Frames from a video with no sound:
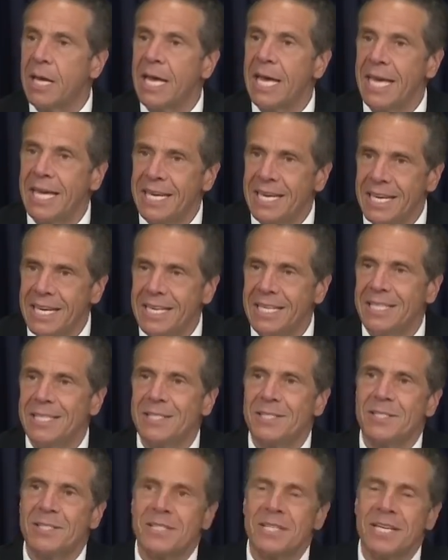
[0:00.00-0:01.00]
It
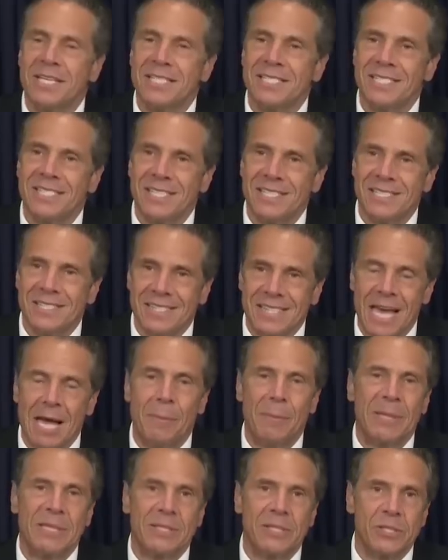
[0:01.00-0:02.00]
is
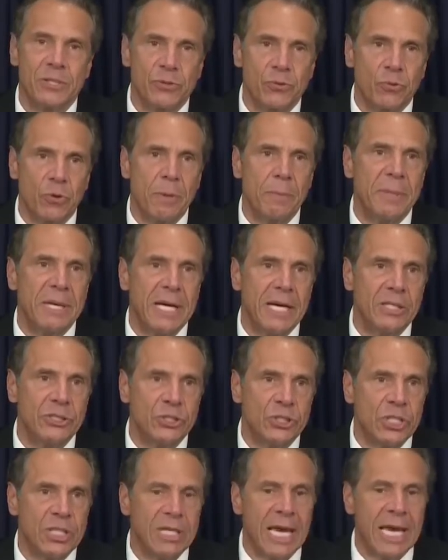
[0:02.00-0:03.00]
systemic
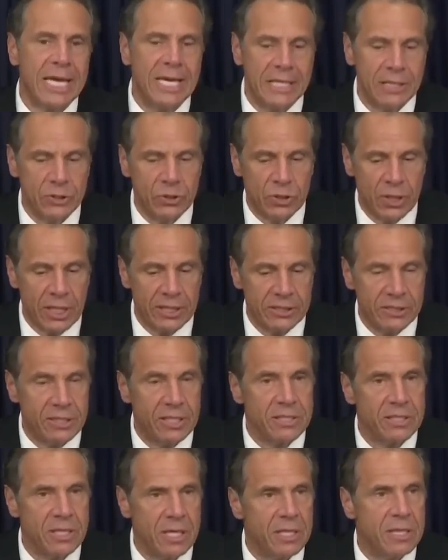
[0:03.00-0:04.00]
discrimination and
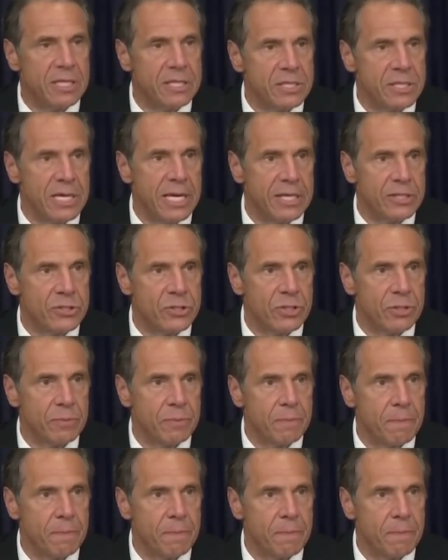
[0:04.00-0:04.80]
injustice in this nation.